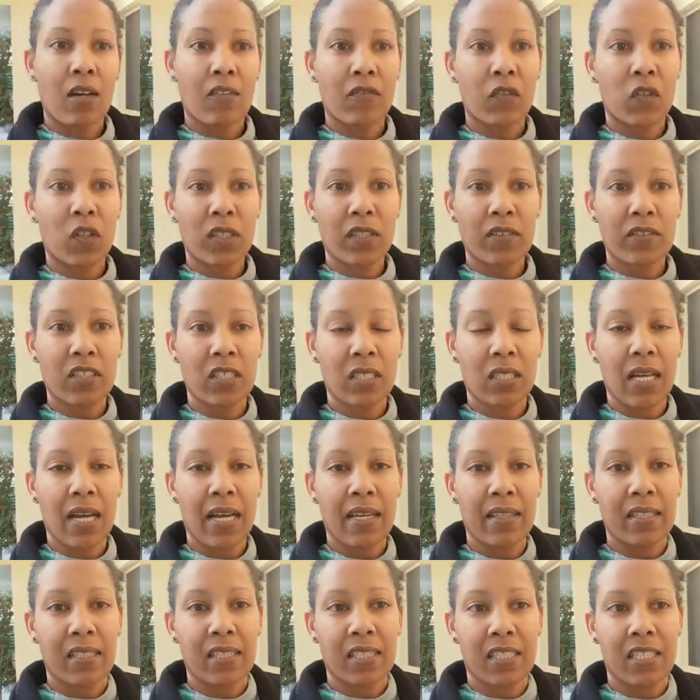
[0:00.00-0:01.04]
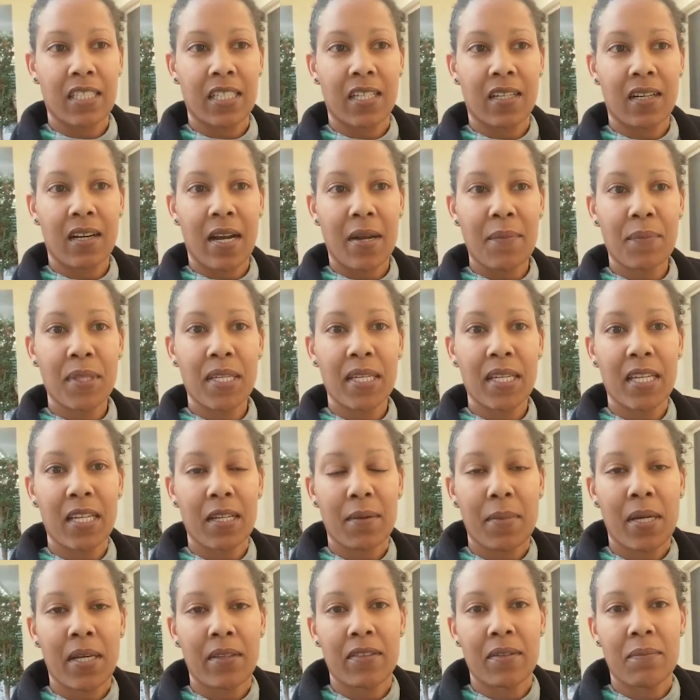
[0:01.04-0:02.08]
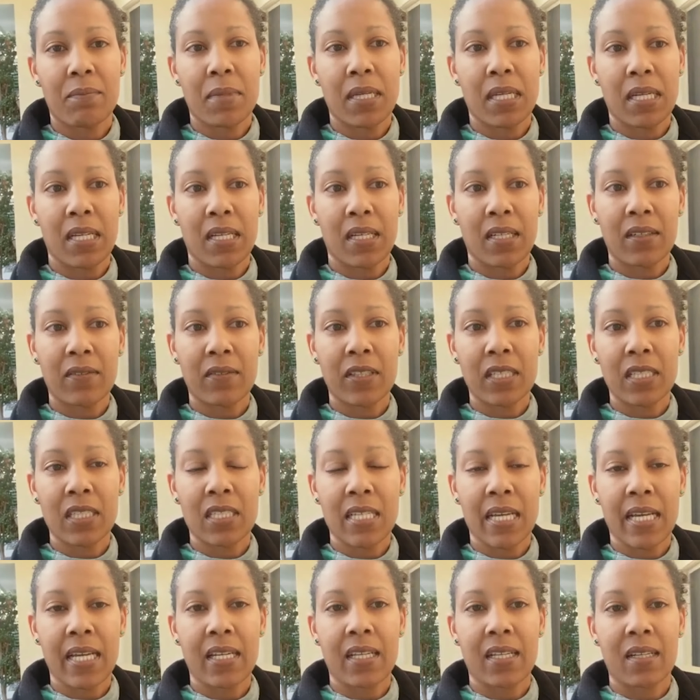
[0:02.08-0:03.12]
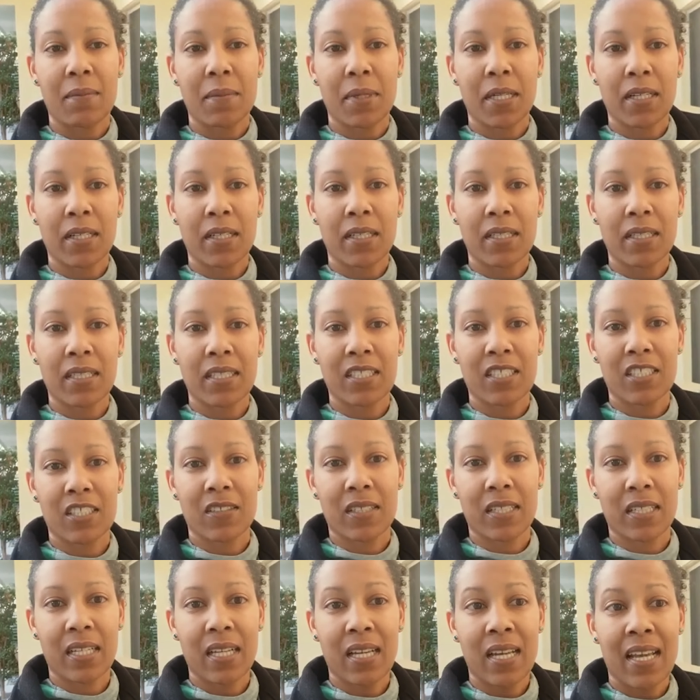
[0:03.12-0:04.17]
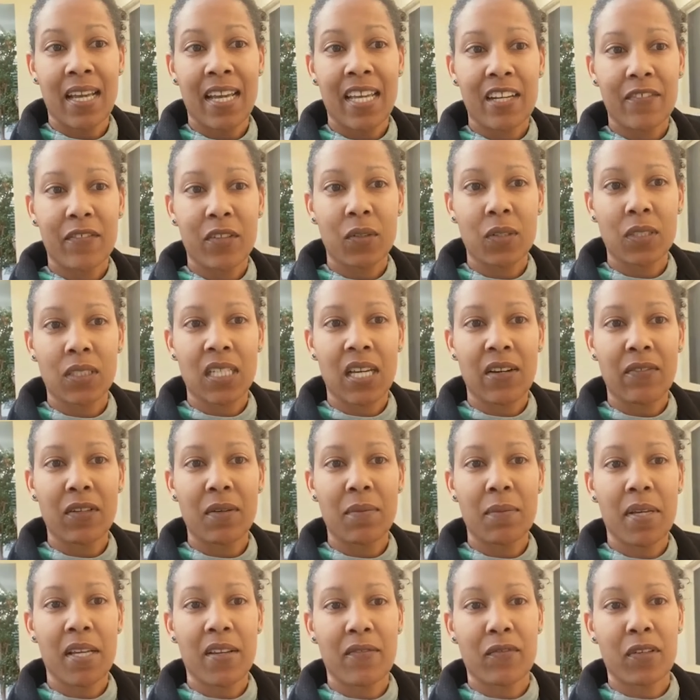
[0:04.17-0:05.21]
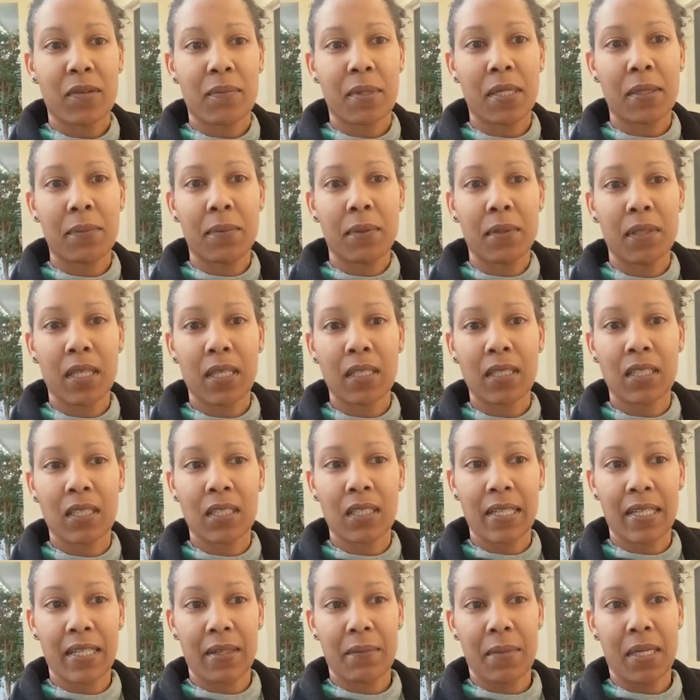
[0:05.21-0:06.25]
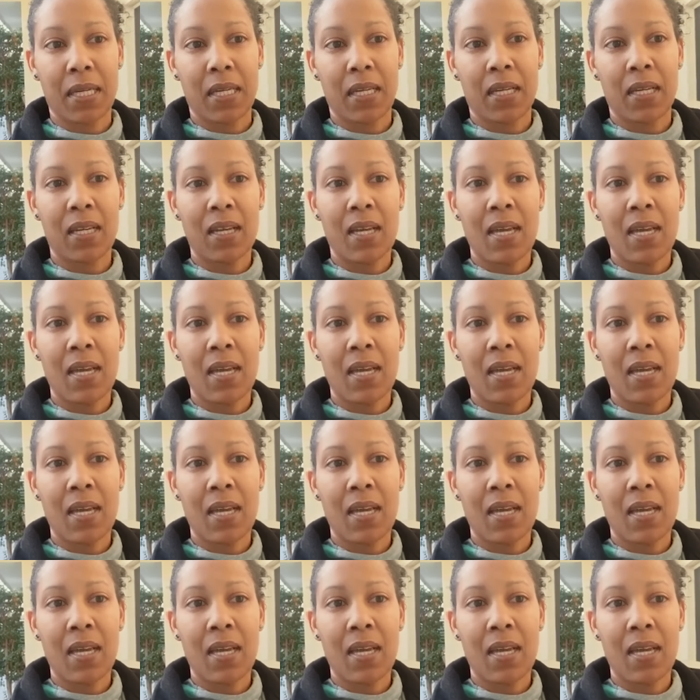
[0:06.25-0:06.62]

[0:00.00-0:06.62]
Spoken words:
On 4th of July this year, I'm thinking about the meaning of this date in American history and if it was ever meant for people that look like me.